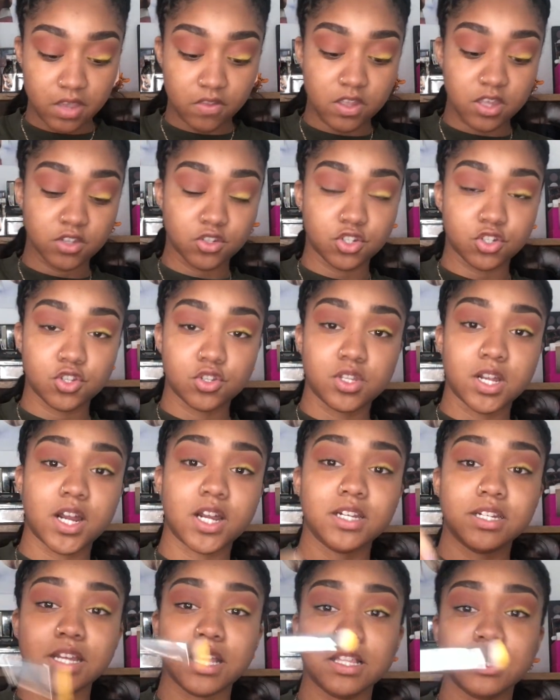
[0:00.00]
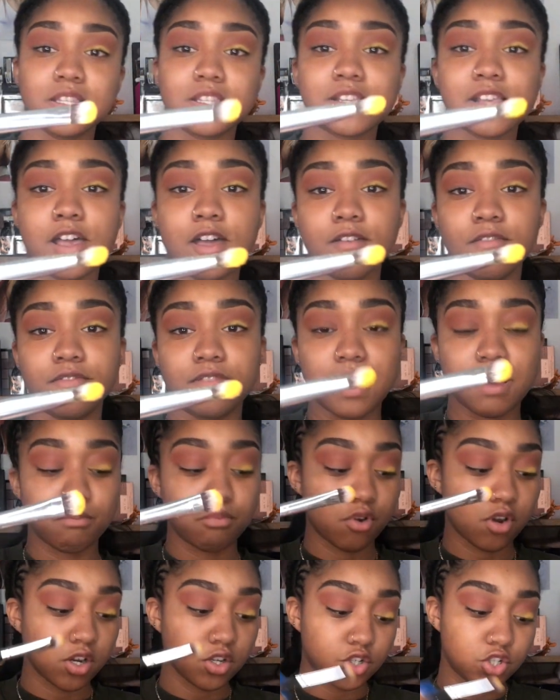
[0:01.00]
then just use like a dense flat
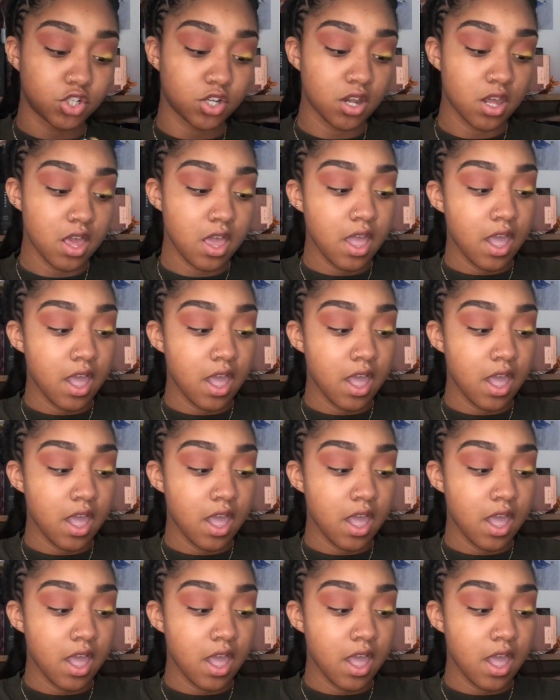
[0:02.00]
brush